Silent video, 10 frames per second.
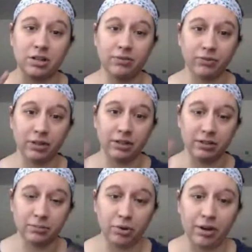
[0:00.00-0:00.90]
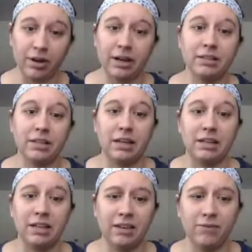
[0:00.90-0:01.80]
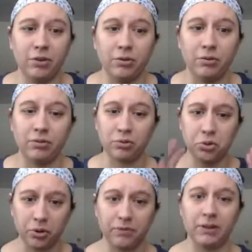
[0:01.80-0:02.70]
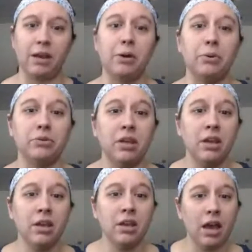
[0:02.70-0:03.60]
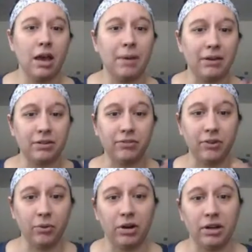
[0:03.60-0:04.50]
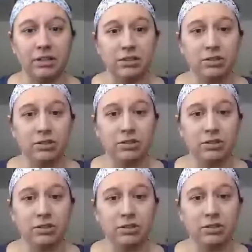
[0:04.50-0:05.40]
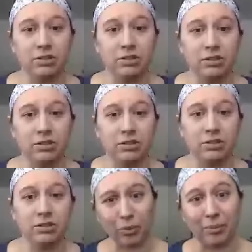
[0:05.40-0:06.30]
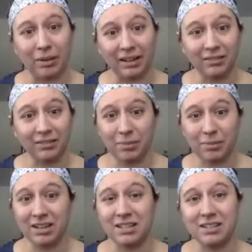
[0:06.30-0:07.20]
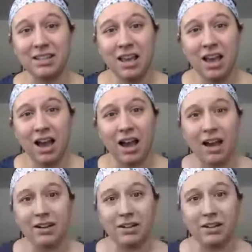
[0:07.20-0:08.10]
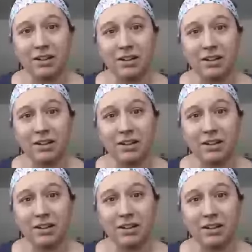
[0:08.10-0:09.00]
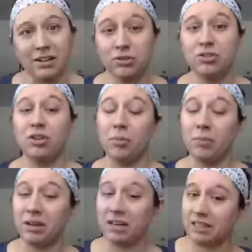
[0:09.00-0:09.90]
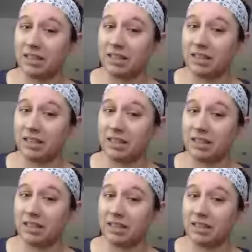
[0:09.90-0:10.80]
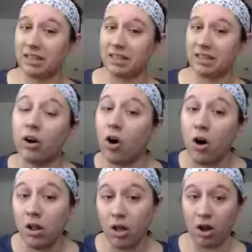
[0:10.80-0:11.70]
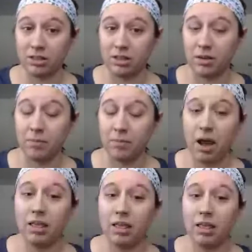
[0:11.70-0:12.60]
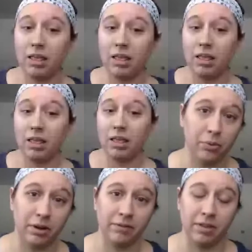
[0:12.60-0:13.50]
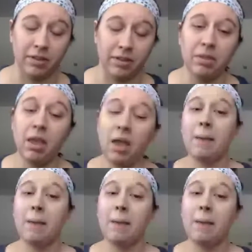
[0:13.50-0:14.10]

our different products and give you short videos about different ones so that it's not overwhelming, because I know we have so many skincare products and they are all awesome. I love every single one of them.